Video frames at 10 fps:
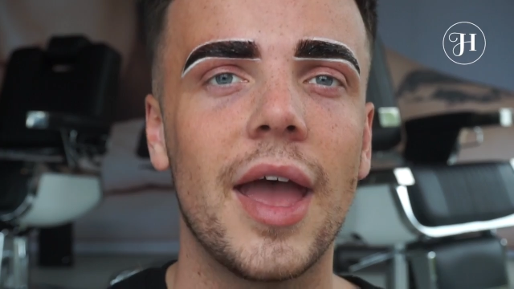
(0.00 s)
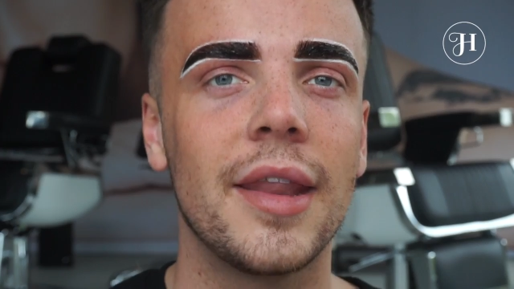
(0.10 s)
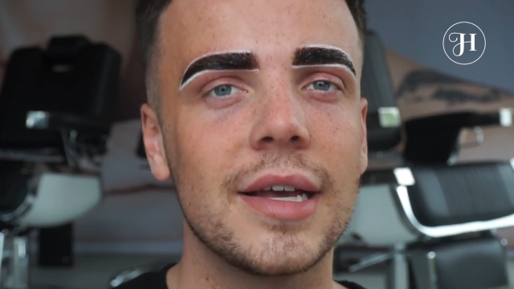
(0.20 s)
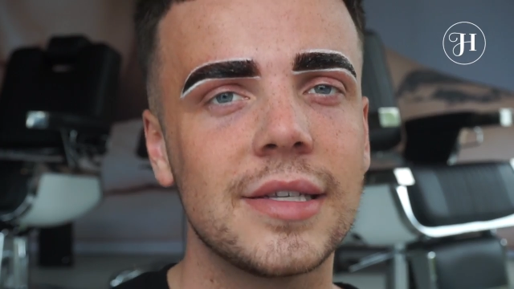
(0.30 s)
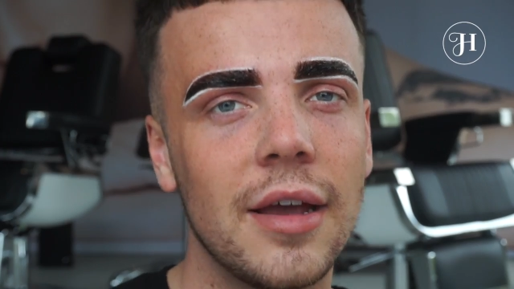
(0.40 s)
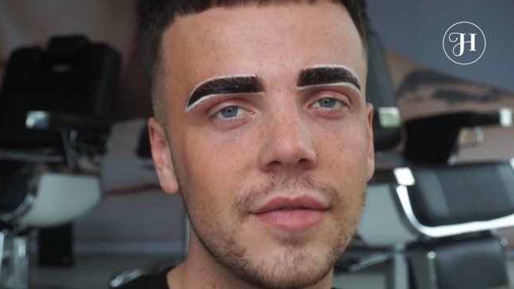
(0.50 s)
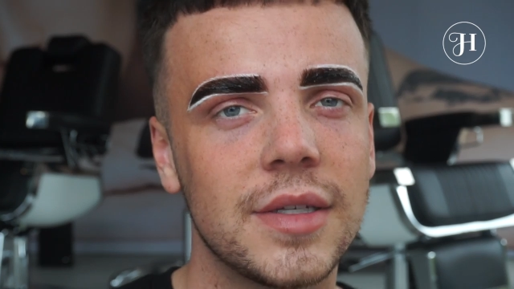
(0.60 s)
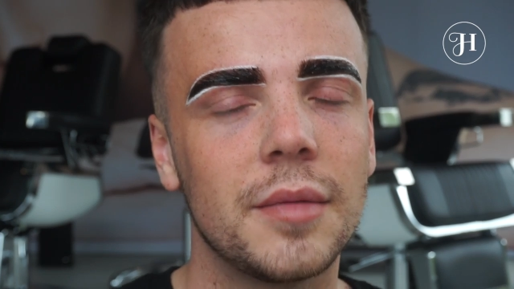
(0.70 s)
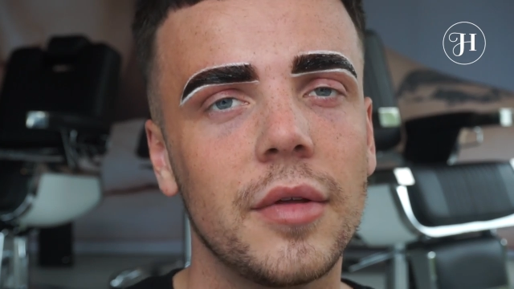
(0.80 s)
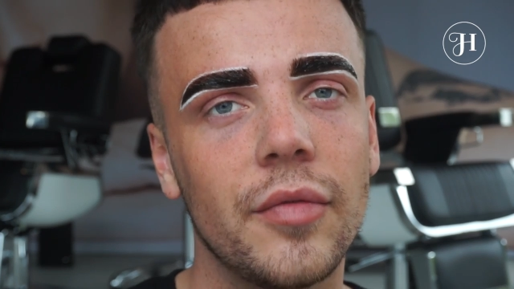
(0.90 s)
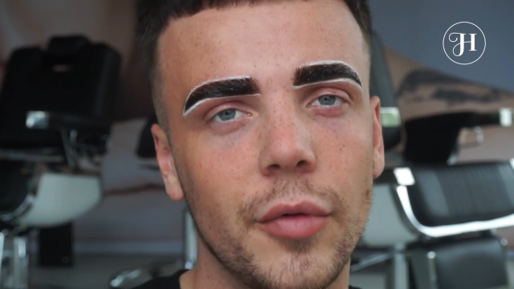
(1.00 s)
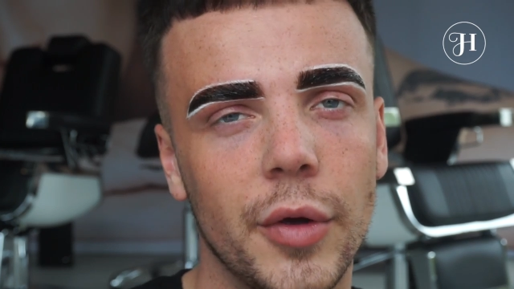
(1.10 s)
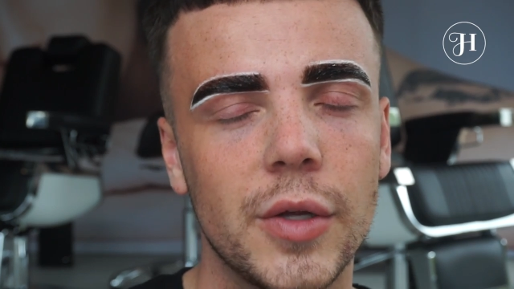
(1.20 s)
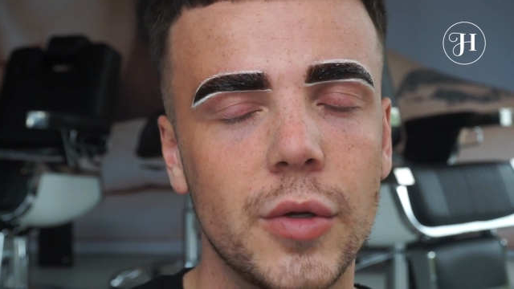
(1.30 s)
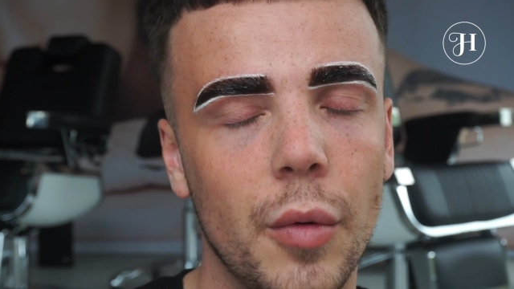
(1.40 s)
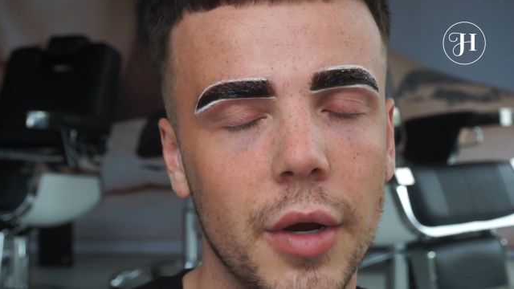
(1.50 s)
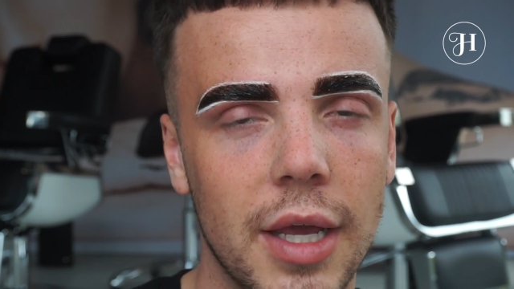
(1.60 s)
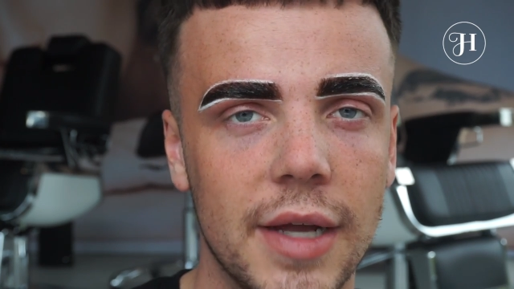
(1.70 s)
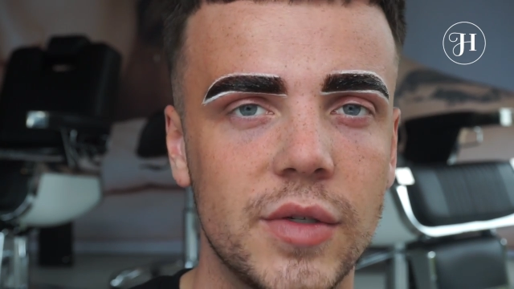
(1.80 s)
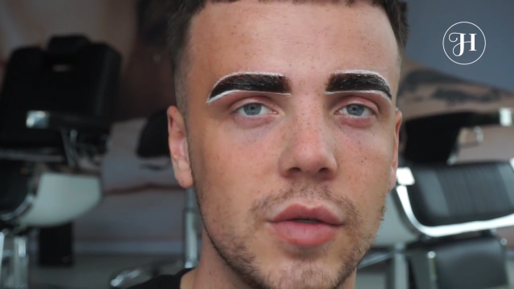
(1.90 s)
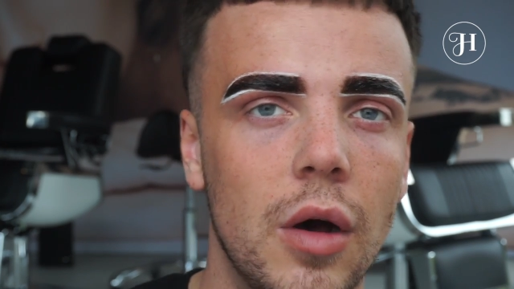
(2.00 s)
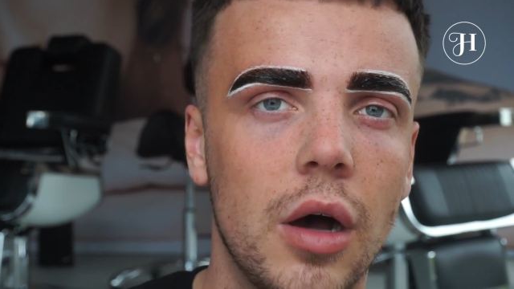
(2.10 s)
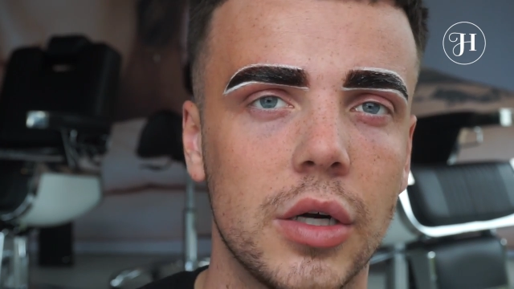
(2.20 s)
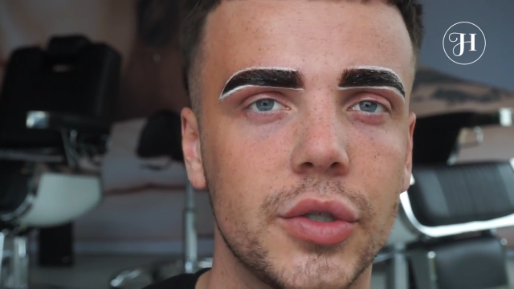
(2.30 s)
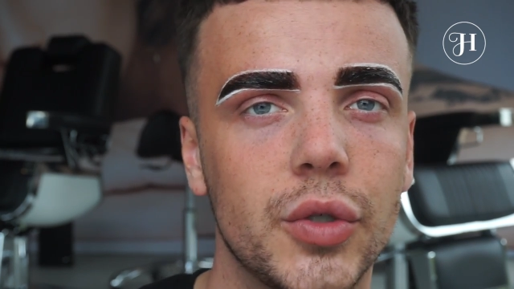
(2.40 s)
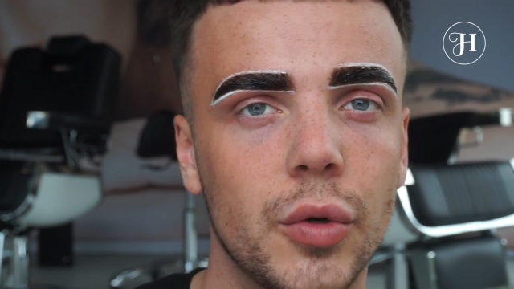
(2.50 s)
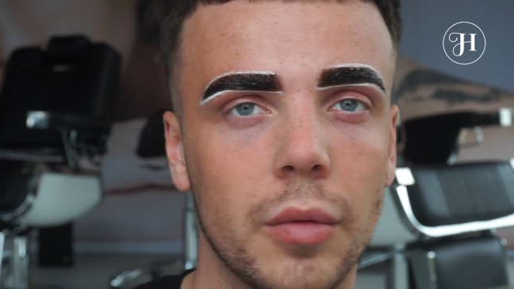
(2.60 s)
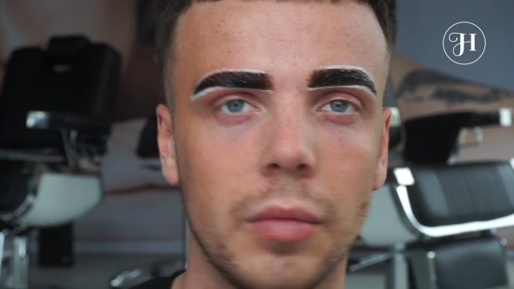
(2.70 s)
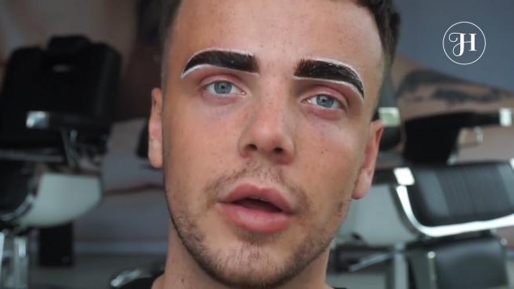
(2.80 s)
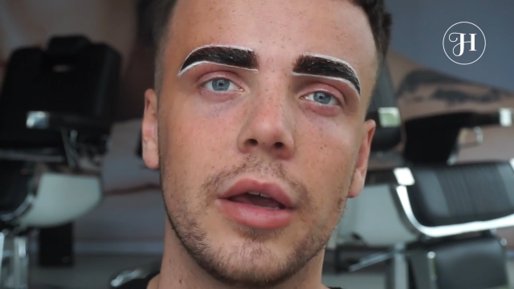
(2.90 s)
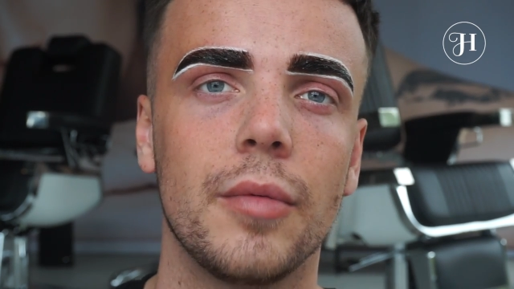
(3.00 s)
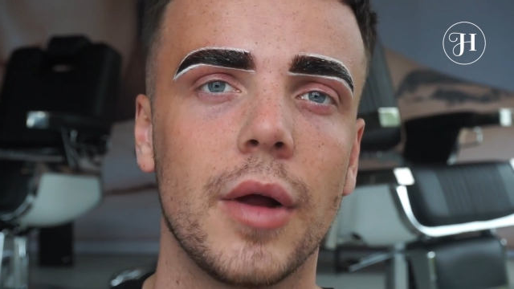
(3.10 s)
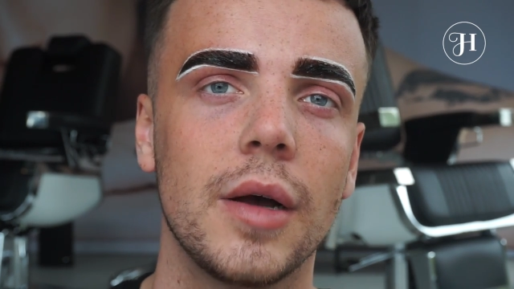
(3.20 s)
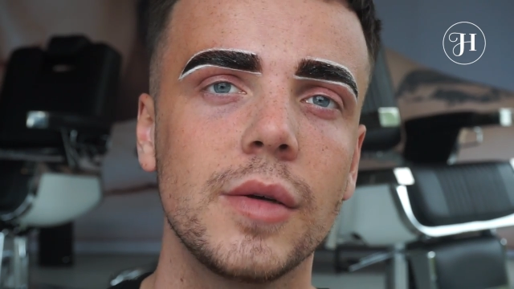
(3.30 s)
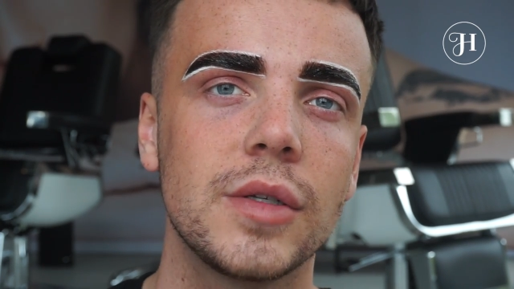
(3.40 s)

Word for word: And as I have said before, you don't want to get too harsh or blocky brow,